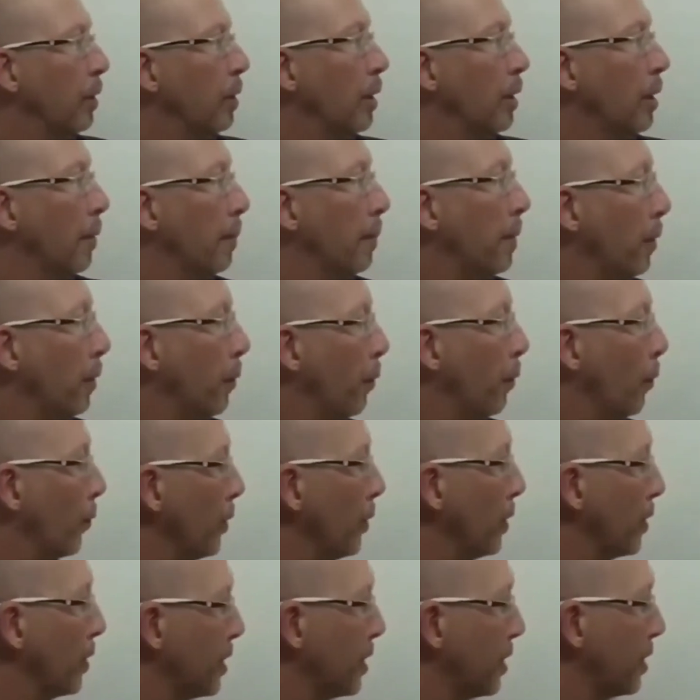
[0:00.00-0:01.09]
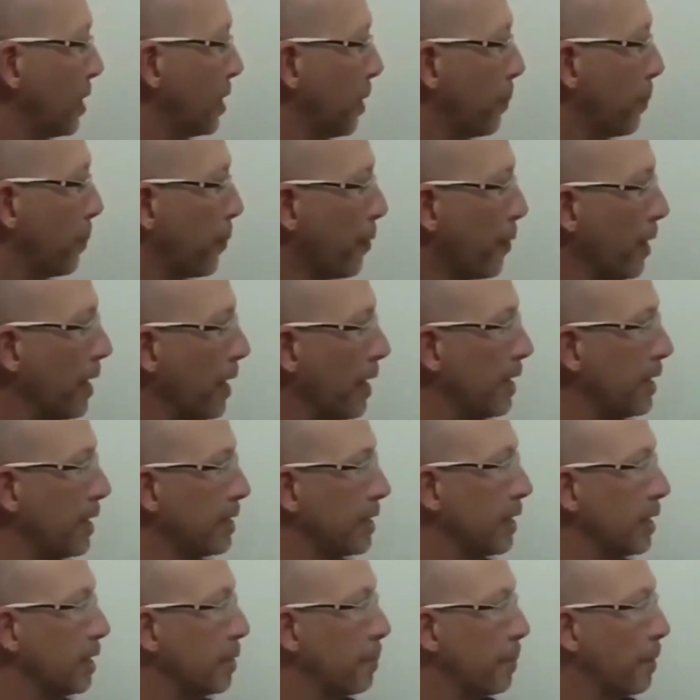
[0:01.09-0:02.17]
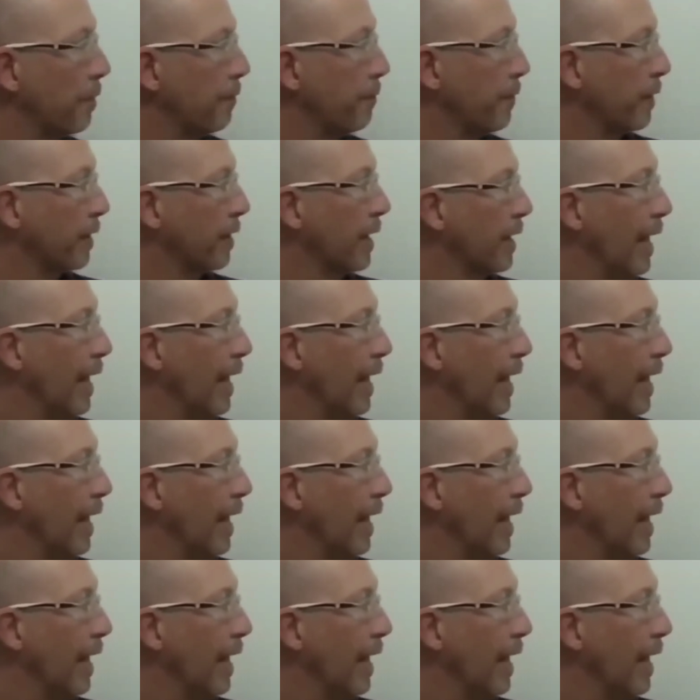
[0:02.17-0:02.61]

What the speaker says: but this is the present perfect.